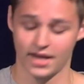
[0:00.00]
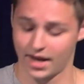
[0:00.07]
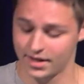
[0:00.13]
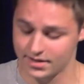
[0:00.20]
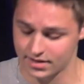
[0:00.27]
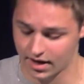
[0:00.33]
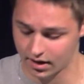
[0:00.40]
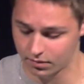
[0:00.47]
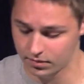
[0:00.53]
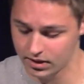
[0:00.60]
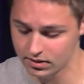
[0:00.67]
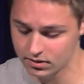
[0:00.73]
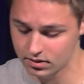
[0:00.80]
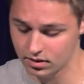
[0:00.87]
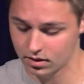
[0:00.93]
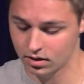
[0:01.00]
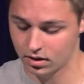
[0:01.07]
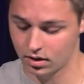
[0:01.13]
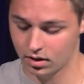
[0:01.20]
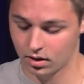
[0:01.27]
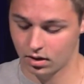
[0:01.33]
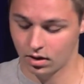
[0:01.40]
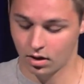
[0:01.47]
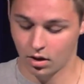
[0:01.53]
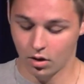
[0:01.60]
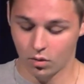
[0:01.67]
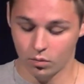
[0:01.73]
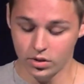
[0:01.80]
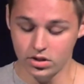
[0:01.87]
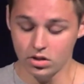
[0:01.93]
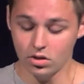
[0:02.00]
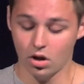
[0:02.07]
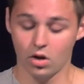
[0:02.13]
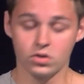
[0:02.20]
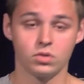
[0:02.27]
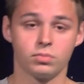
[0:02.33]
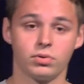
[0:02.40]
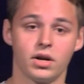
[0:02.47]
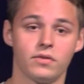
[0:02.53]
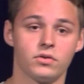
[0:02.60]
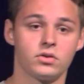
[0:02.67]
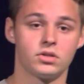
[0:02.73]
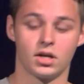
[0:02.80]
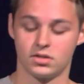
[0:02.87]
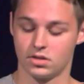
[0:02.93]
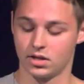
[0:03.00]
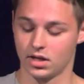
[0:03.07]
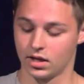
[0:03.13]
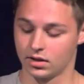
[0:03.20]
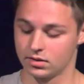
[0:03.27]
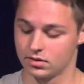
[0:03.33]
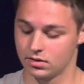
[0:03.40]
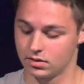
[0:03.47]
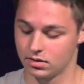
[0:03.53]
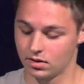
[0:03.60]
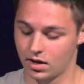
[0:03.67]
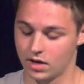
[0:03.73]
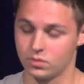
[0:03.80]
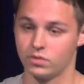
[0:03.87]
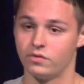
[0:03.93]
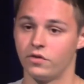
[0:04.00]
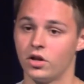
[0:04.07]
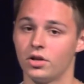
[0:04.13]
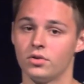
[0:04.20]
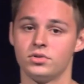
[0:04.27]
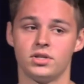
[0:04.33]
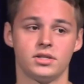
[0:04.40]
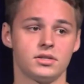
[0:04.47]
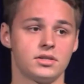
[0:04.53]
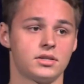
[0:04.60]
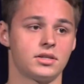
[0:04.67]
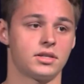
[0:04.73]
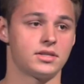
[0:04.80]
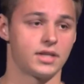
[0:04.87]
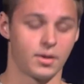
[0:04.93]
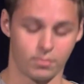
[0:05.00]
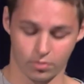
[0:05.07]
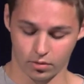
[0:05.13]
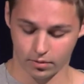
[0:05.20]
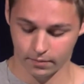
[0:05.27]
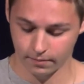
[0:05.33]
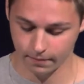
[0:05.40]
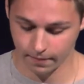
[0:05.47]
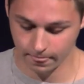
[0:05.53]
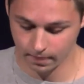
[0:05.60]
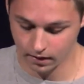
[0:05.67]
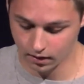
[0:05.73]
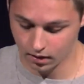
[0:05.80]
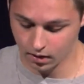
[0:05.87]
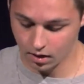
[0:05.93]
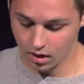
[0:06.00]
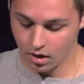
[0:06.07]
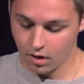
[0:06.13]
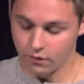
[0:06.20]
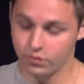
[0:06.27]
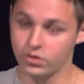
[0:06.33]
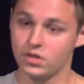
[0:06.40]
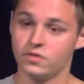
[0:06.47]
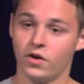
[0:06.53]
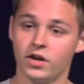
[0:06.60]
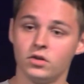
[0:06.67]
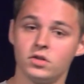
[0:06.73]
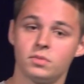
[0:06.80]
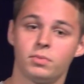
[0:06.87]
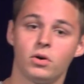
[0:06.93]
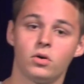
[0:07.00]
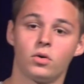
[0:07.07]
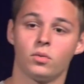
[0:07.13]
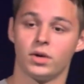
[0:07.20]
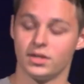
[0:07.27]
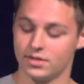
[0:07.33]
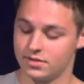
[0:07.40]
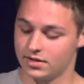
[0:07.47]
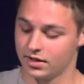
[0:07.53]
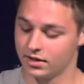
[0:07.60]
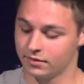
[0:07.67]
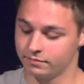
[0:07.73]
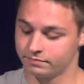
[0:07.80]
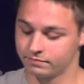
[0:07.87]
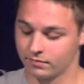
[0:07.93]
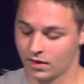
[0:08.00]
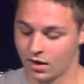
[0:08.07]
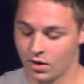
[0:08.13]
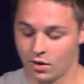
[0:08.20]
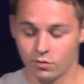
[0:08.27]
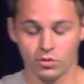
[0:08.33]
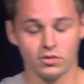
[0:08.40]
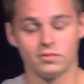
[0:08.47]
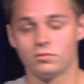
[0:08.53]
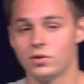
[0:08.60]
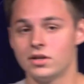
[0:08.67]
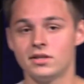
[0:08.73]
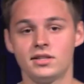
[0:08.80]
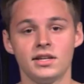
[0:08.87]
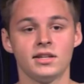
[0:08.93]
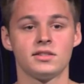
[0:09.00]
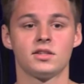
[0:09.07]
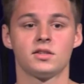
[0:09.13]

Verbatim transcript: and his enemies, we should also pray for such things as we follow Jesus' example. For this final spoke, witnessing, well, witnessing is the